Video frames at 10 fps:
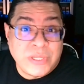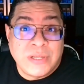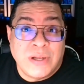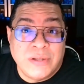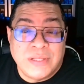
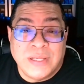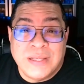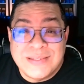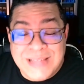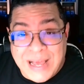card
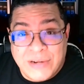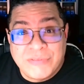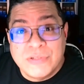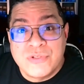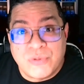thing is out
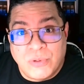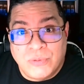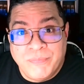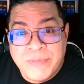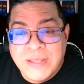of
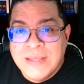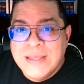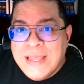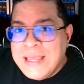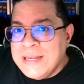control,
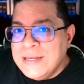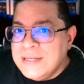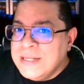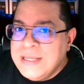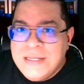and it
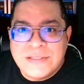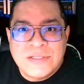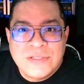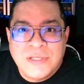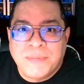
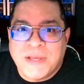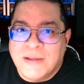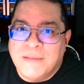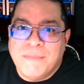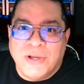needs to
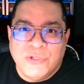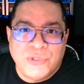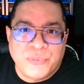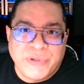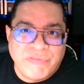come
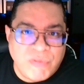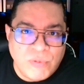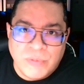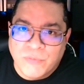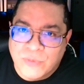under
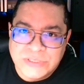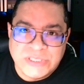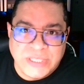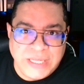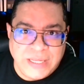reform
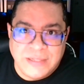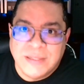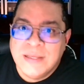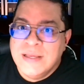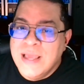once
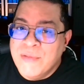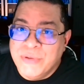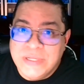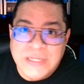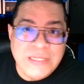again. And
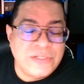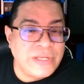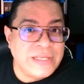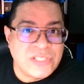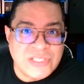we need
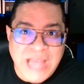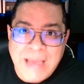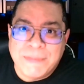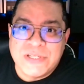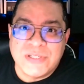to
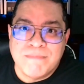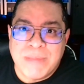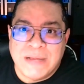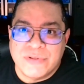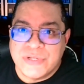establish some
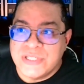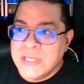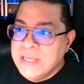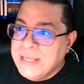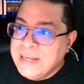boundaries.
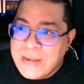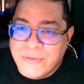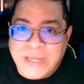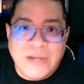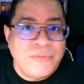And I
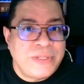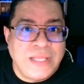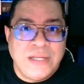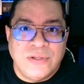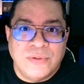don't care what
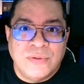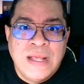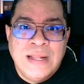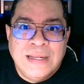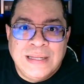they do.
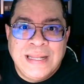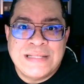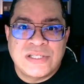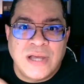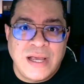
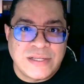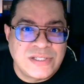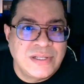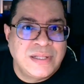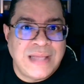Let's
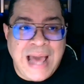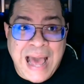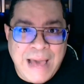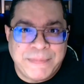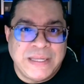us, the
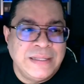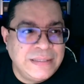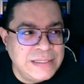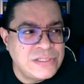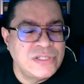hobby,
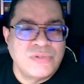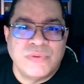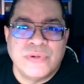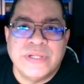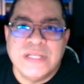this is
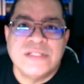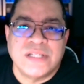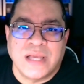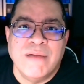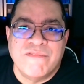where it needs
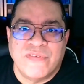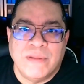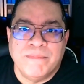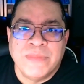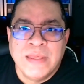to come
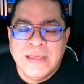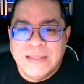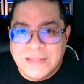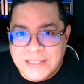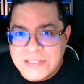from.
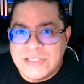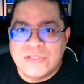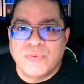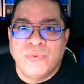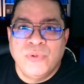This
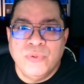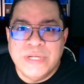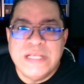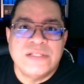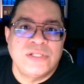is who
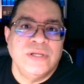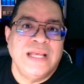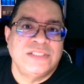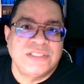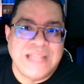needs to
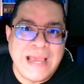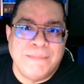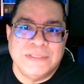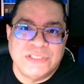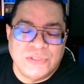
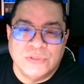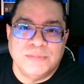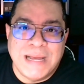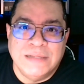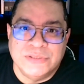establish
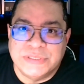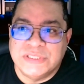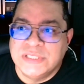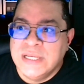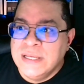those
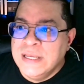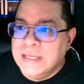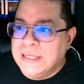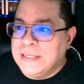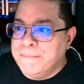boundaries,
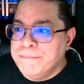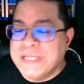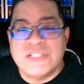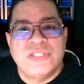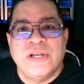
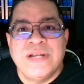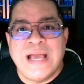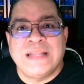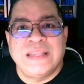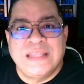because they're
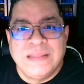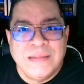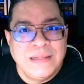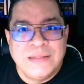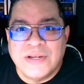not
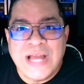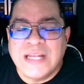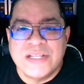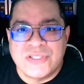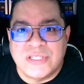
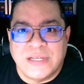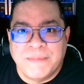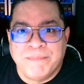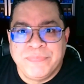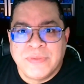listening.
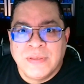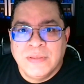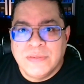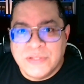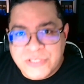
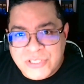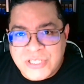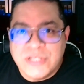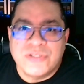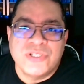They're
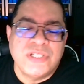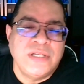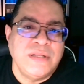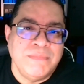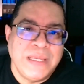just
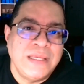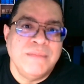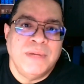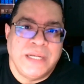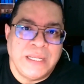interested in
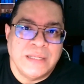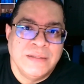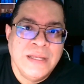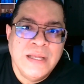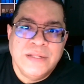making money.
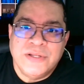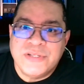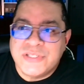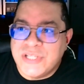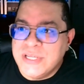They're
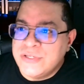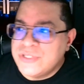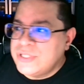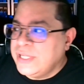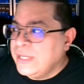just
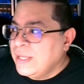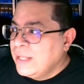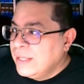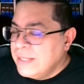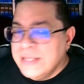
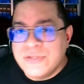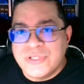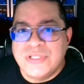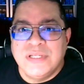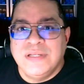
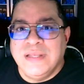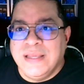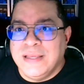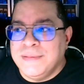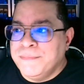interested
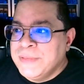in